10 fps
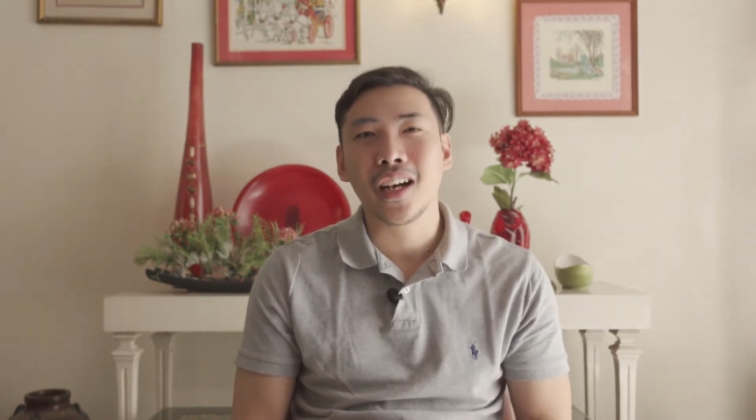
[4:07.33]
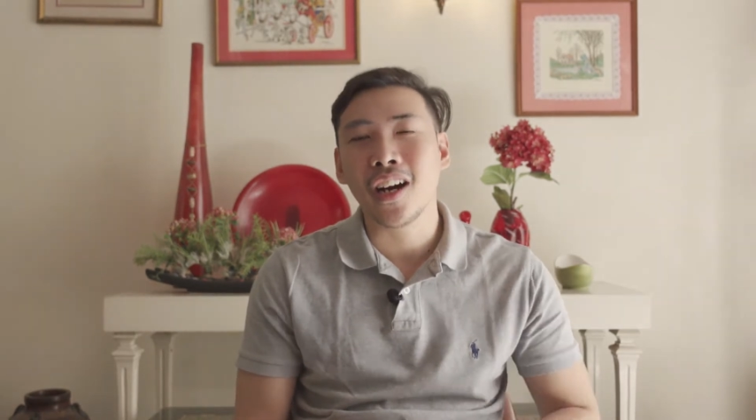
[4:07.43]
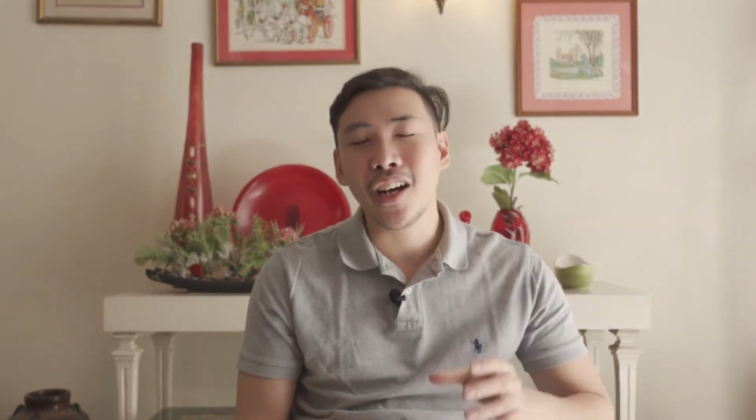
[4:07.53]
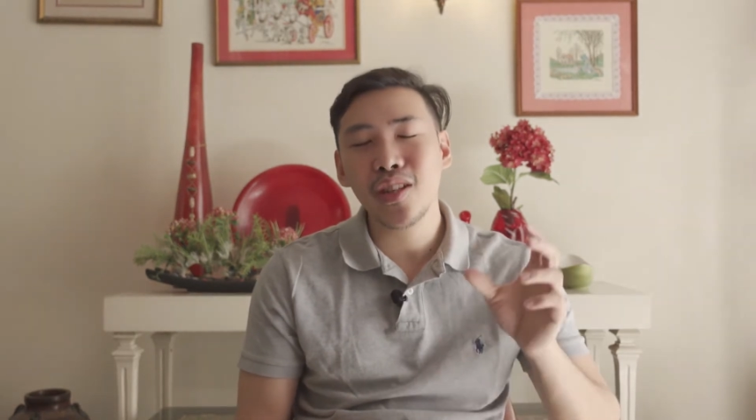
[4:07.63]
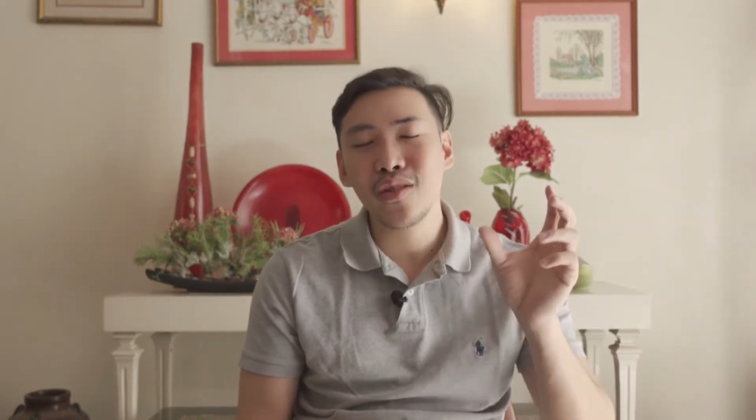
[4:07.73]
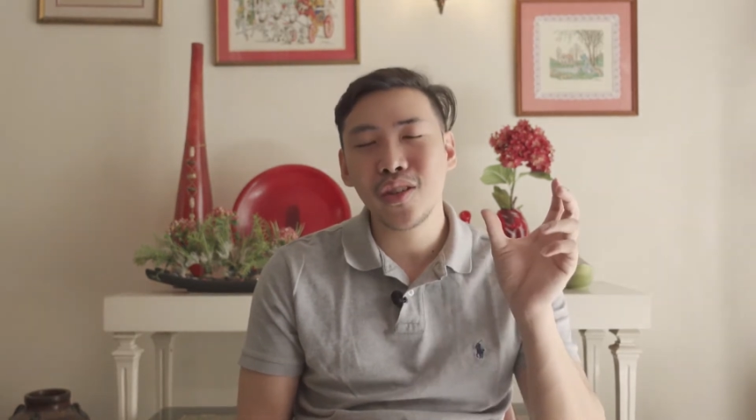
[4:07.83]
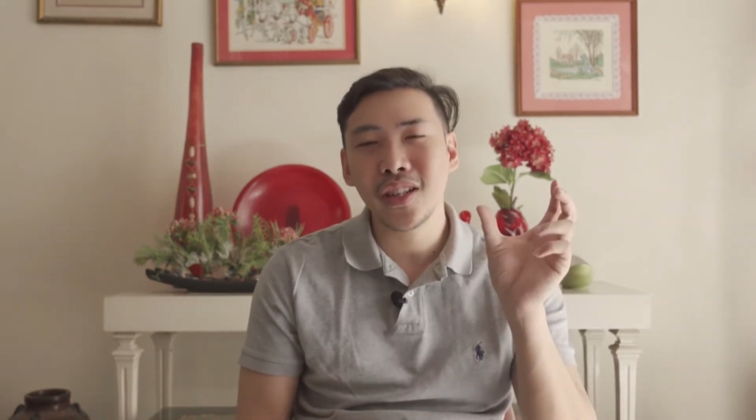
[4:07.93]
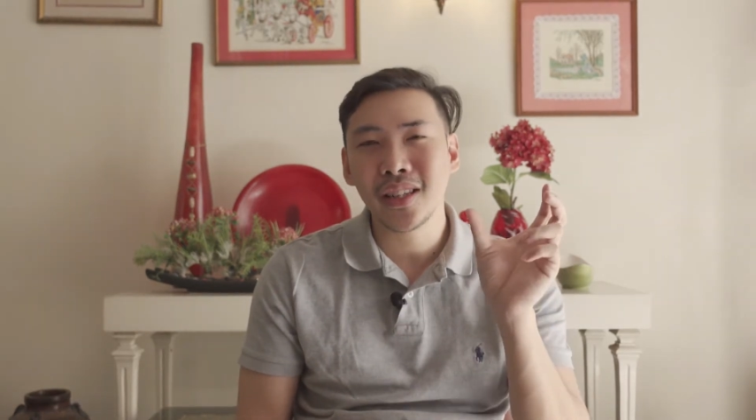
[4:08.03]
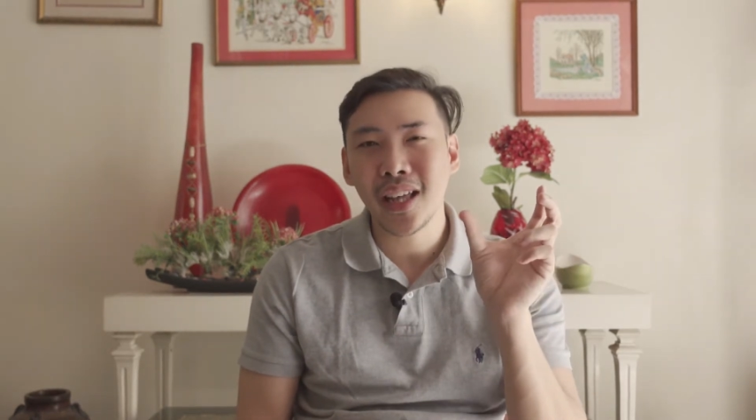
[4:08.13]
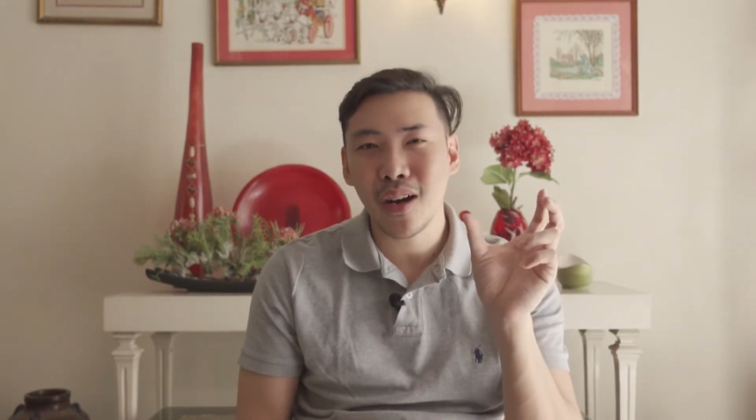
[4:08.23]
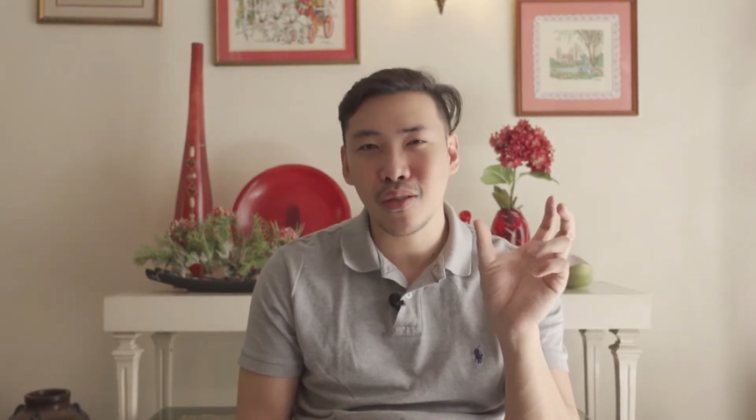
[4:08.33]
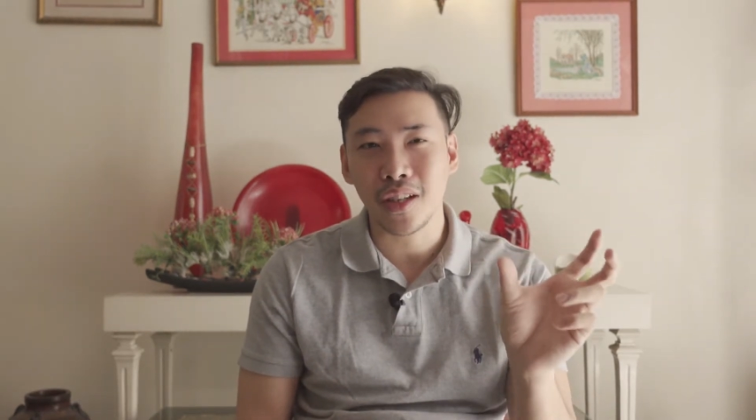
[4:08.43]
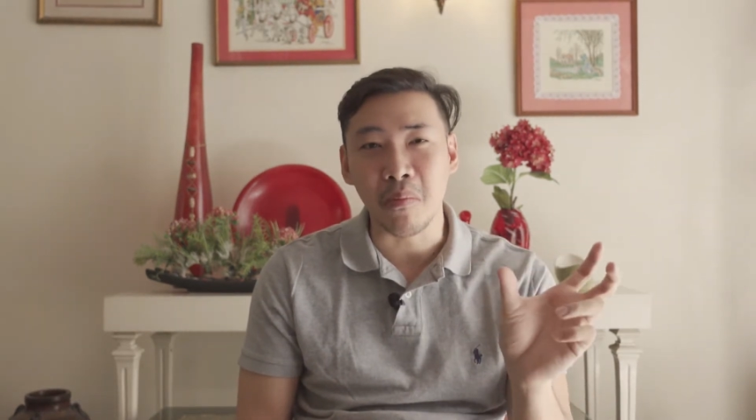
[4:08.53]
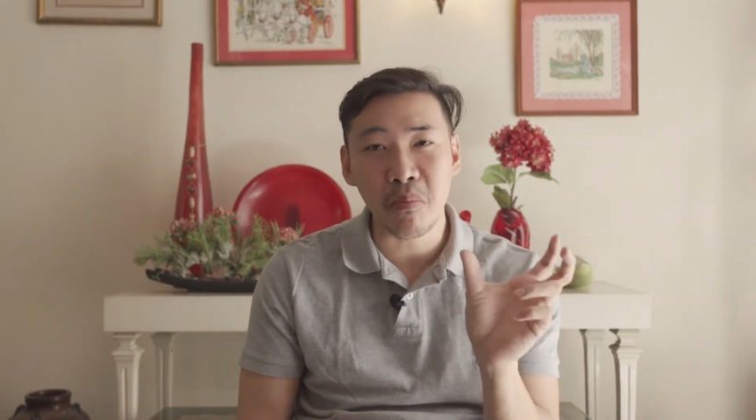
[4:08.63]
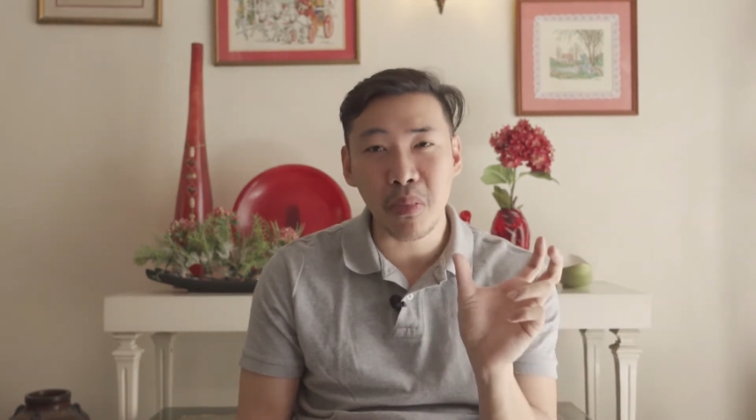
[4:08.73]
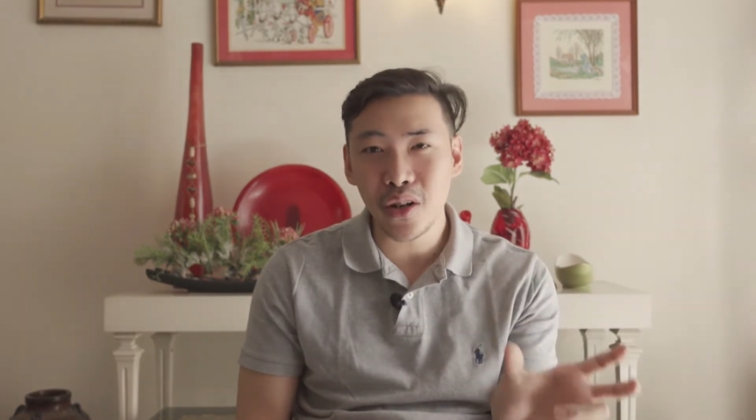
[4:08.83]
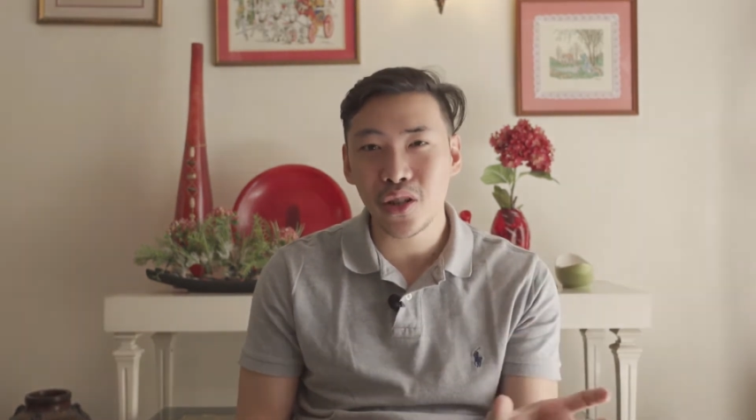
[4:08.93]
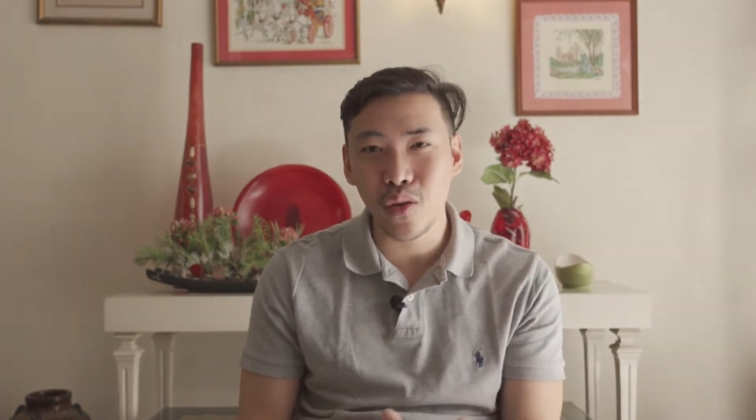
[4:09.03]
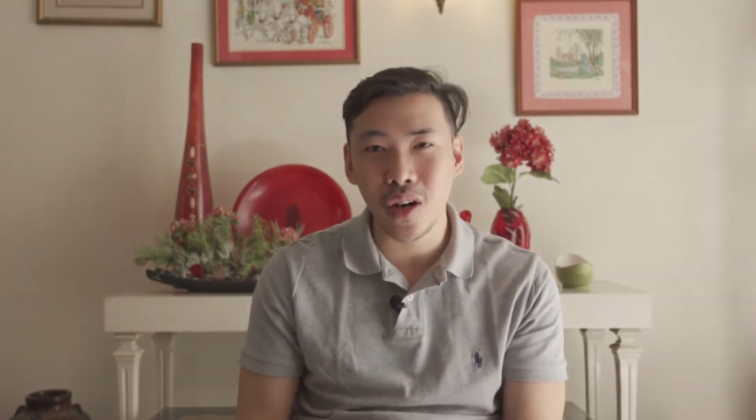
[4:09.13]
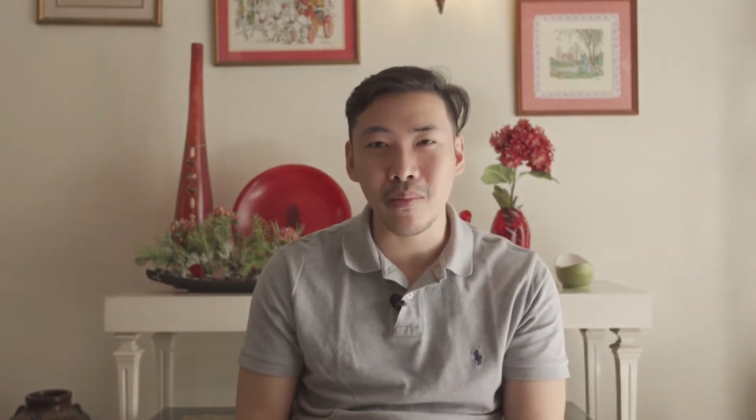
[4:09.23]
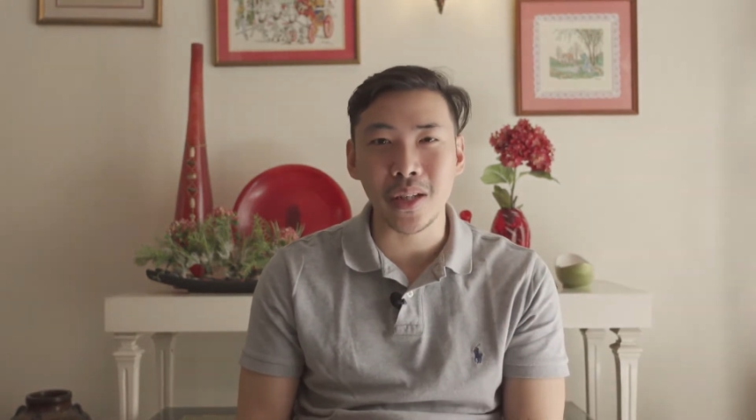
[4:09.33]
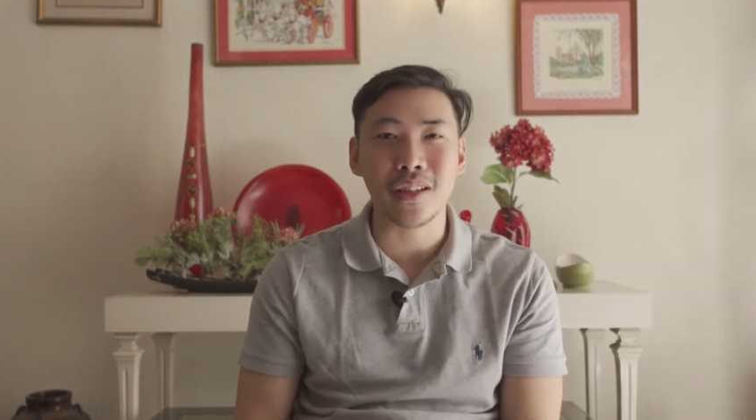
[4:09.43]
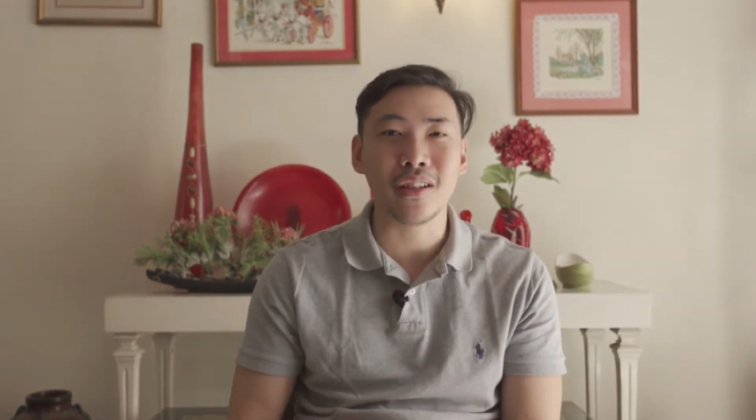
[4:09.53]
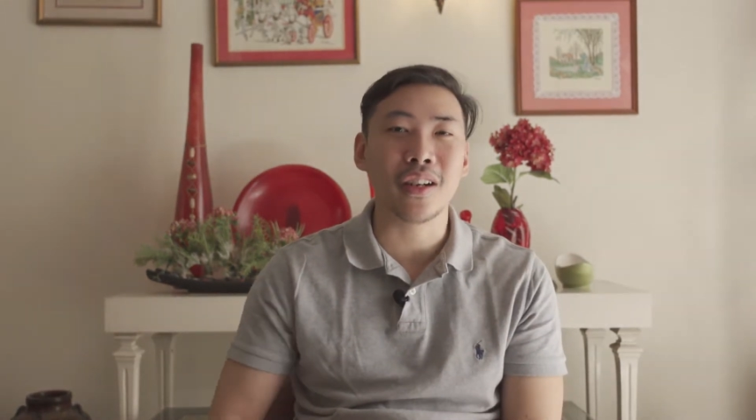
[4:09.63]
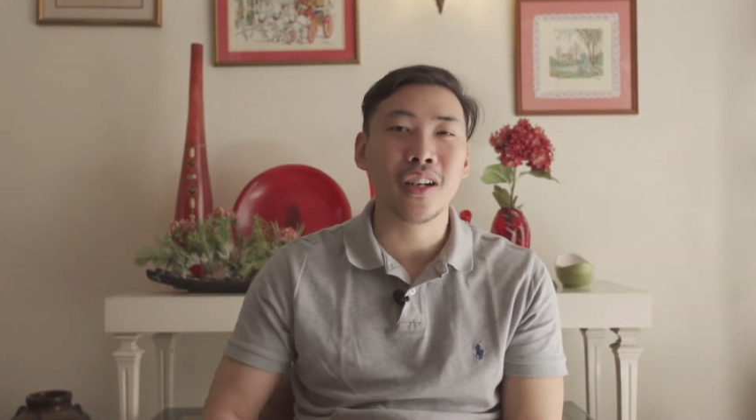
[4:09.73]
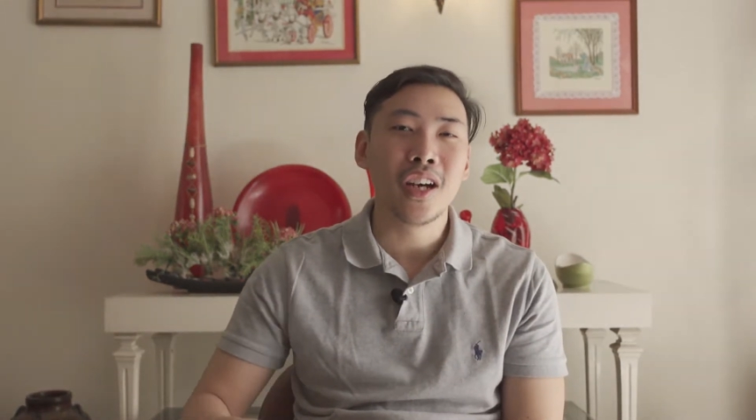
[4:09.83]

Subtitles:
100,000 per square meter